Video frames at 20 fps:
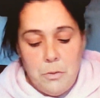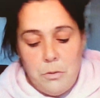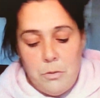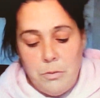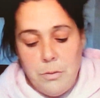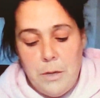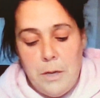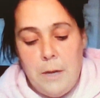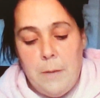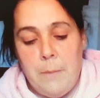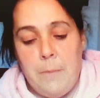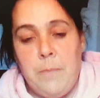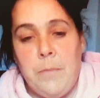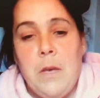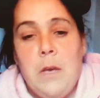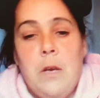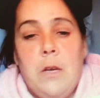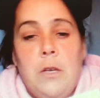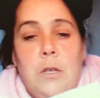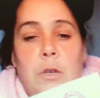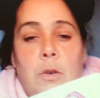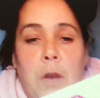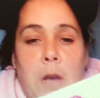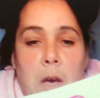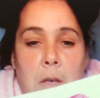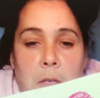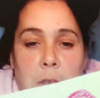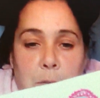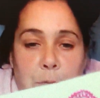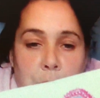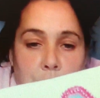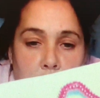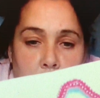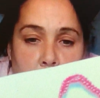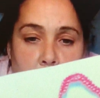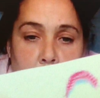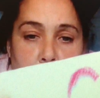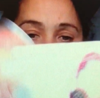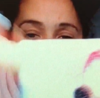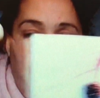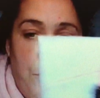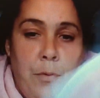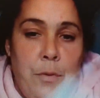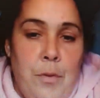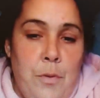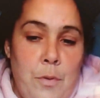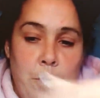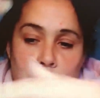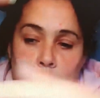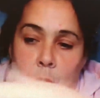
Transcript: 3. So now that we've gone through,